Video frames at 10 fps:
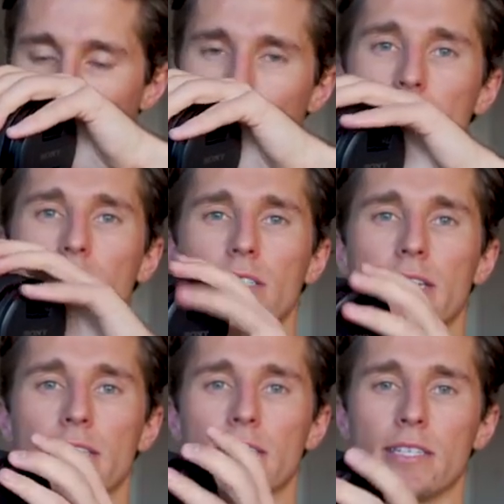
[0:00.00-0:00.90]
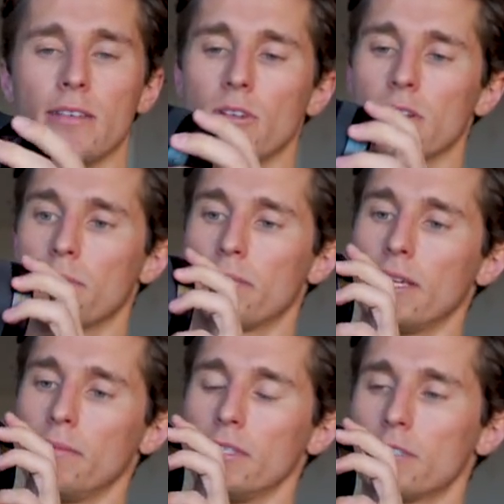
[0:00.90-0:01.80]
the way that you can test to see if your
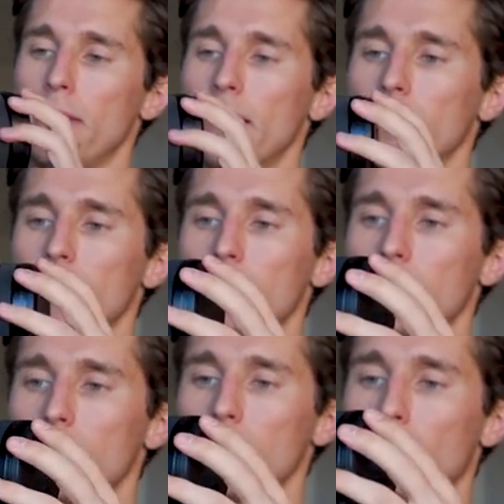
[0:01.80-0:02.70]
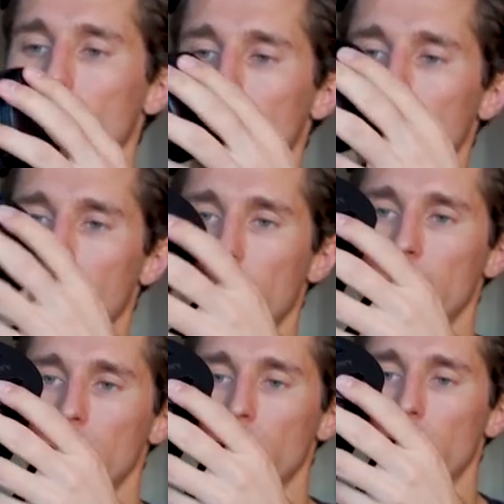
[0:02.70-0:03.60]
gimbal is balanced is to point it in
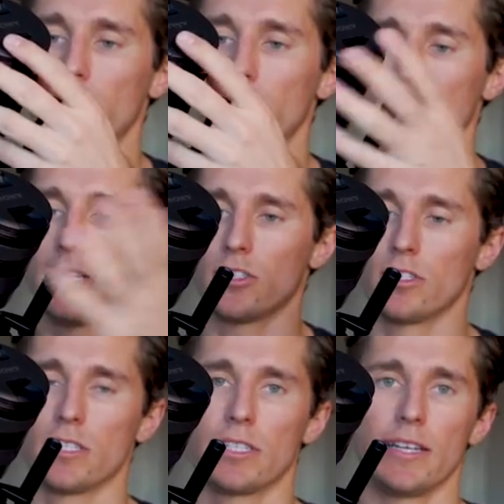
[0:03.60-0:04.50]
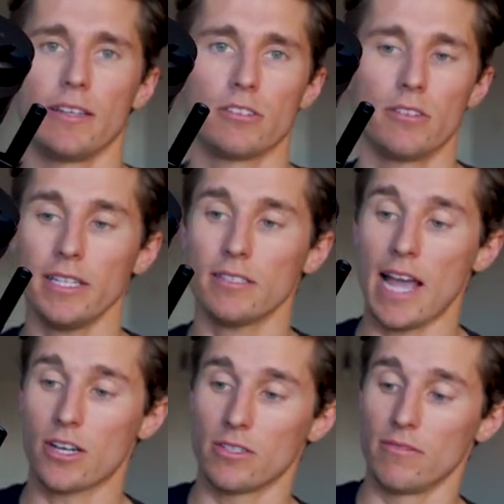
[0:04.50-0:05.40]
any direction and it should stay there. So that's
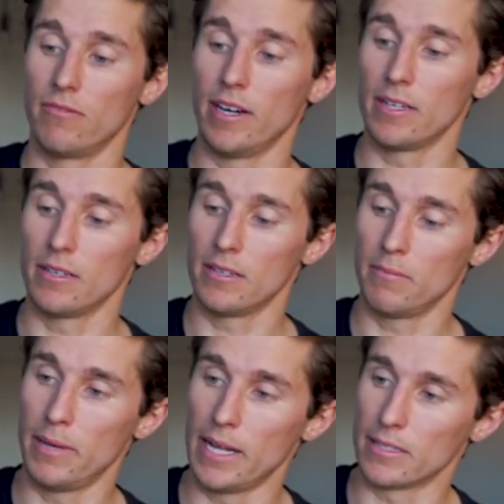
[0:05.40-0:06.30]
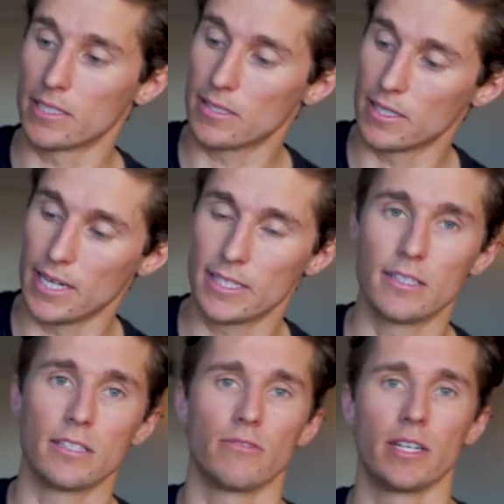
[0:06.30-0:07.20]
actually very balanced and I
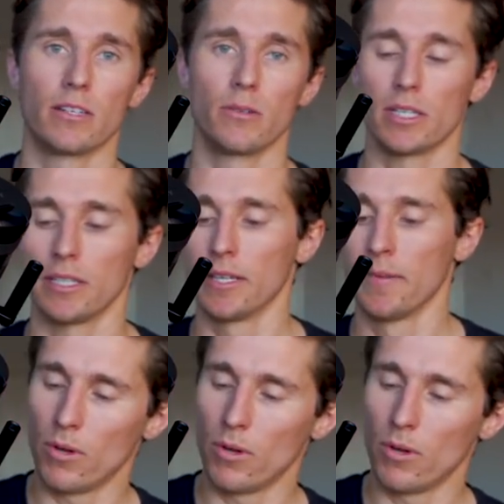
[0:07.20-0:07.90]
did this very quickly.